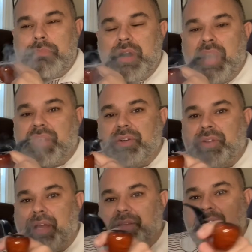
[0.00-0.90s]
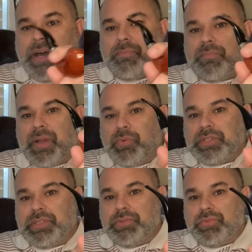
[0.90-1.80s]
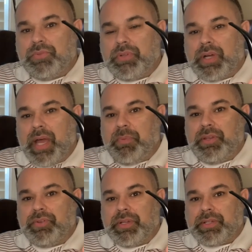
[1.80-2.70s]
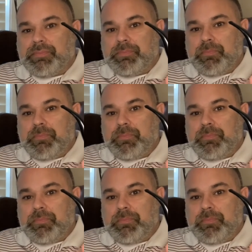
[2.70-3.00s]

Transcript: and until next time i wish you a happy new year